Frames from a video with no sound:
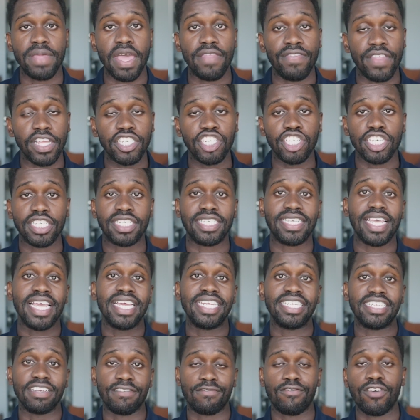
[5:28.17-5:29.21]
and then just
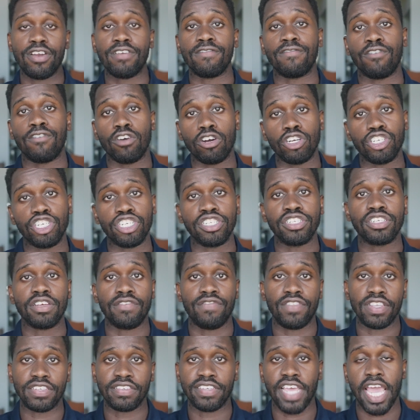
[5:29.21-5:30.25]
seeing different versions of
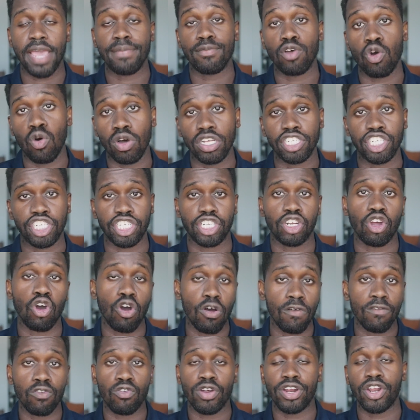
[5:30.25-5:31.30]
the same question
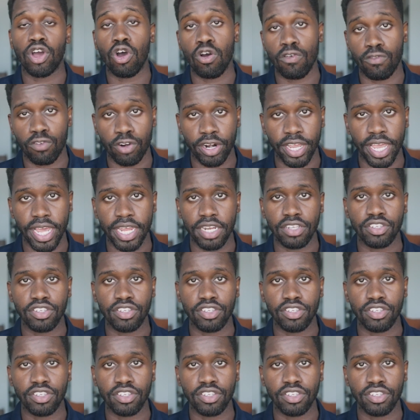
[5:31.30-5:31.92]
over and over again.